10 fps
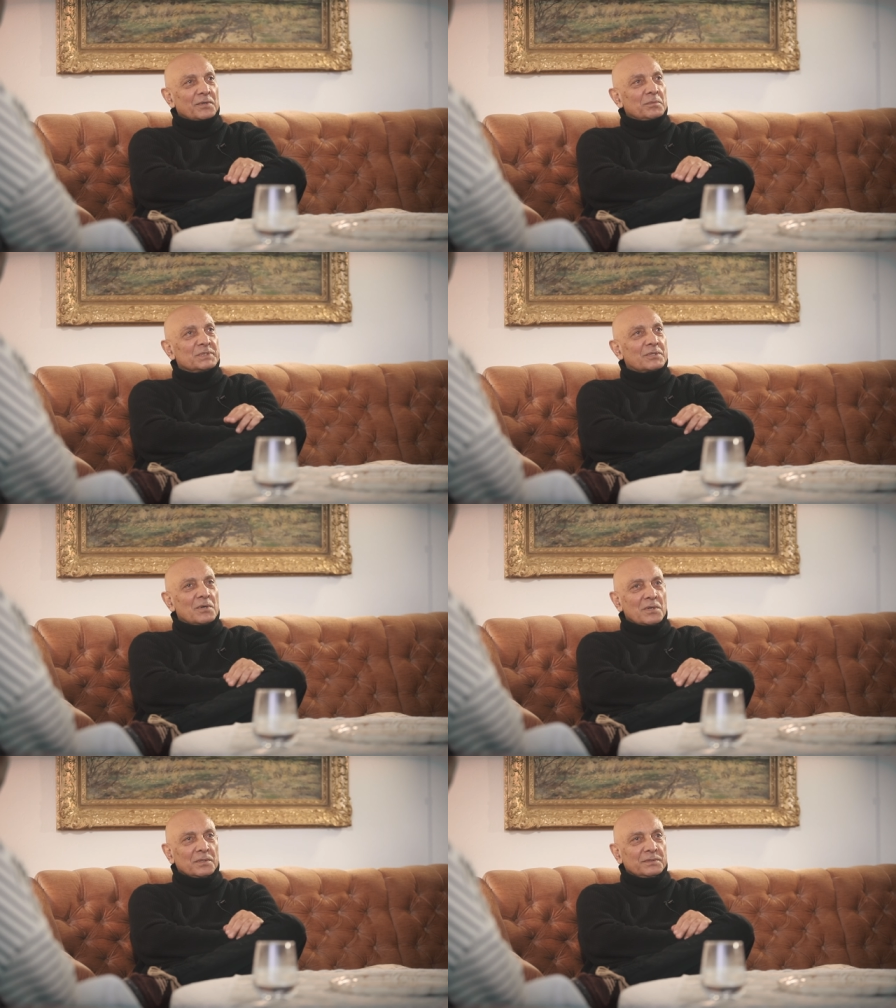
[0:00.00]
film is
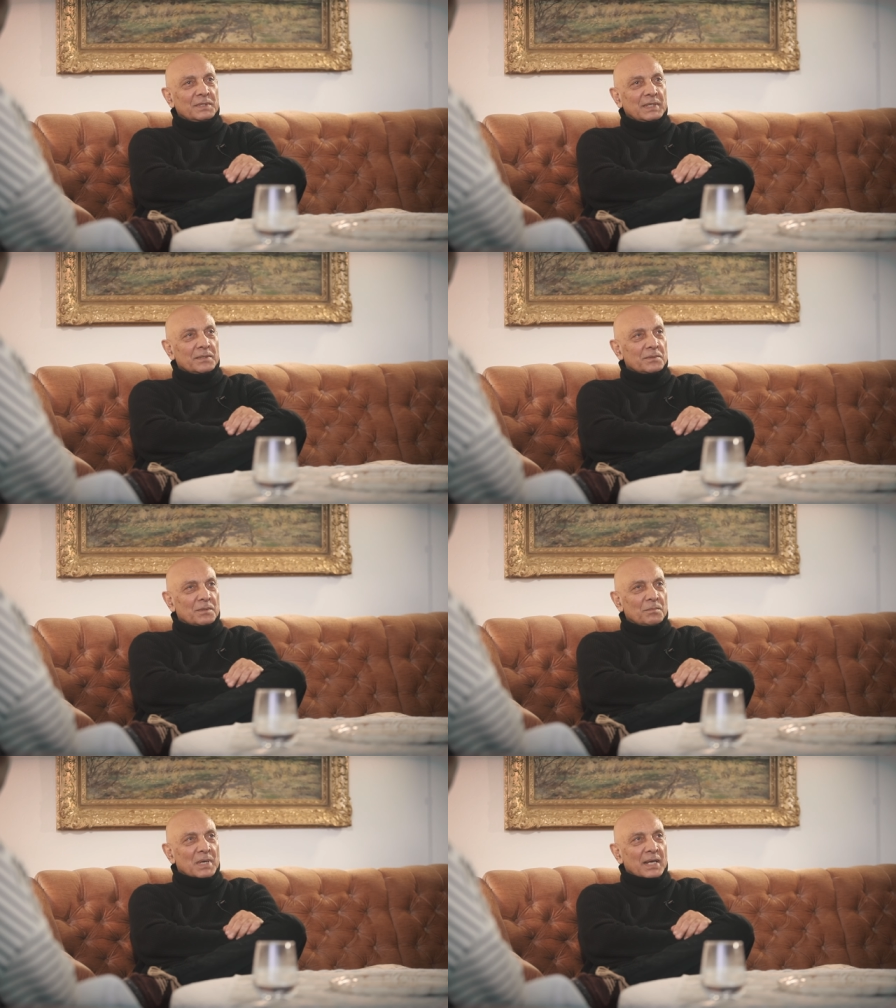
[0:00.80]
called, I don't
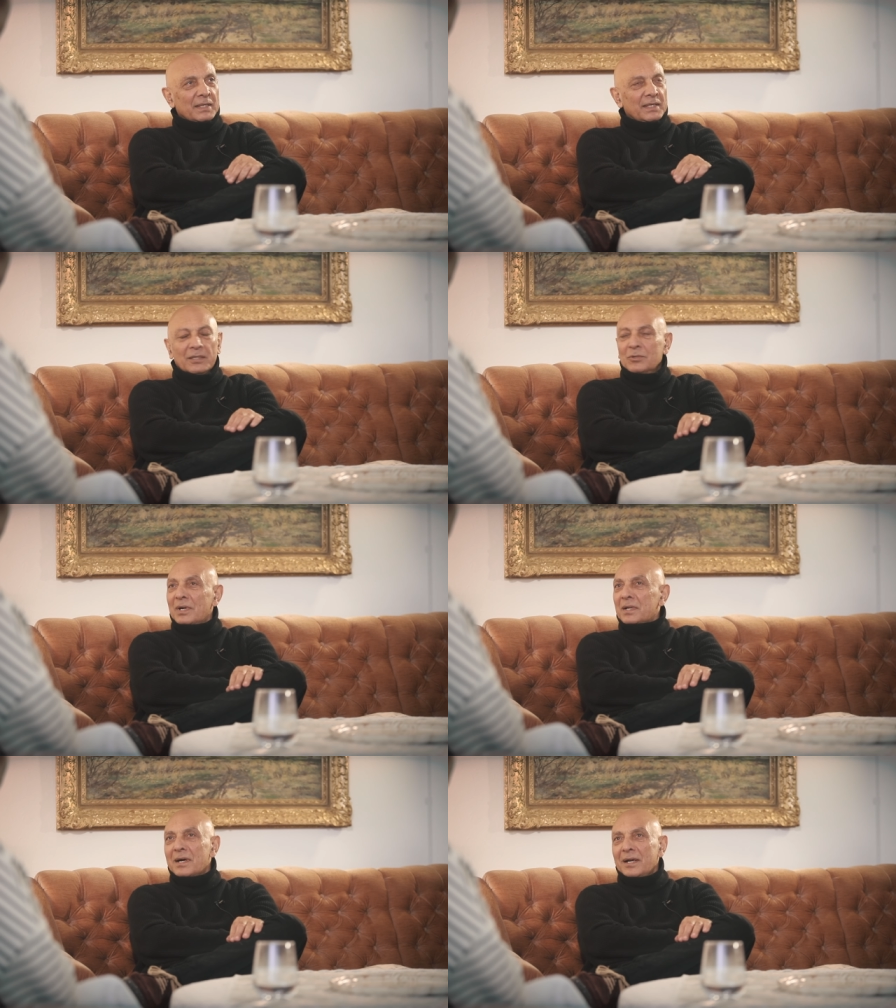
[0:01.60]
know, My
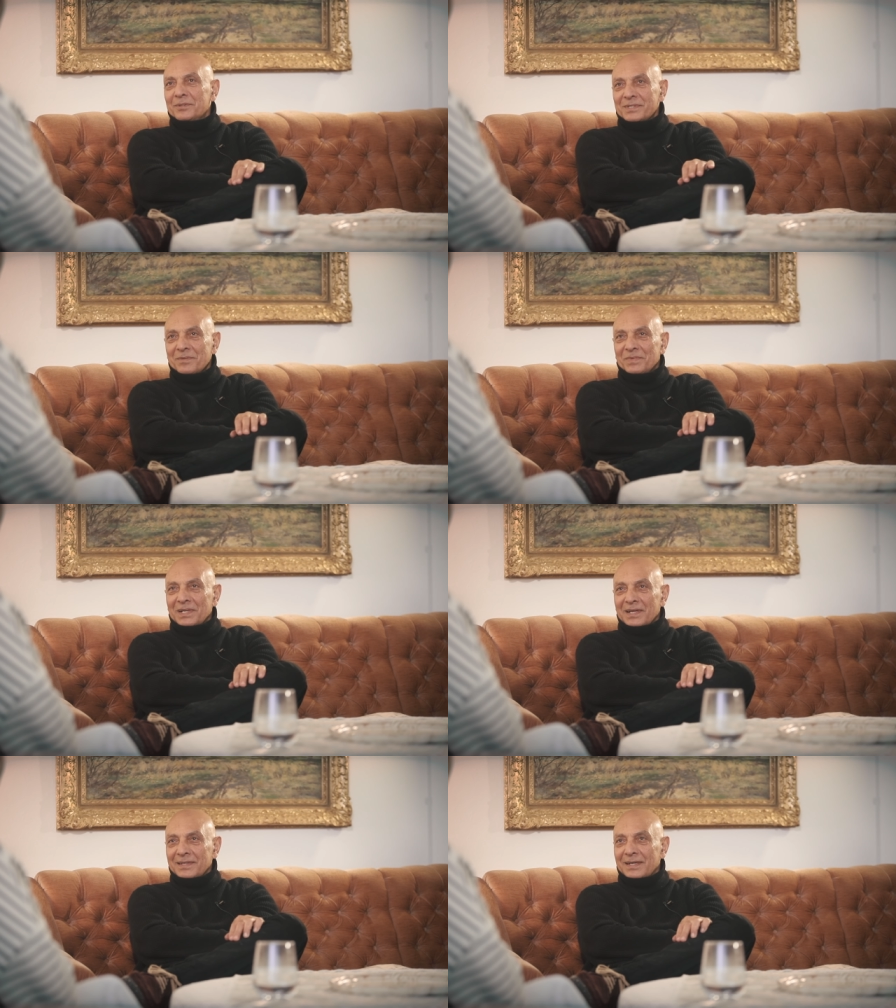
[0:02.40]
Ego and I or
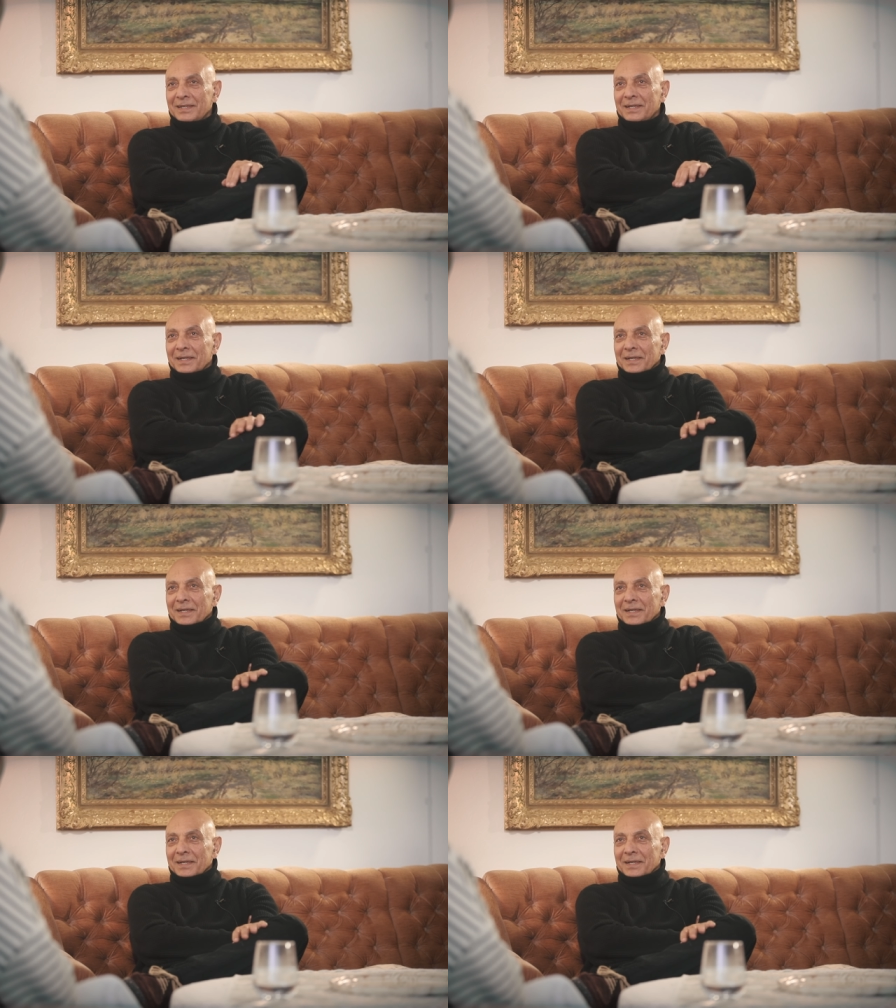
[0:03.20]
something like that.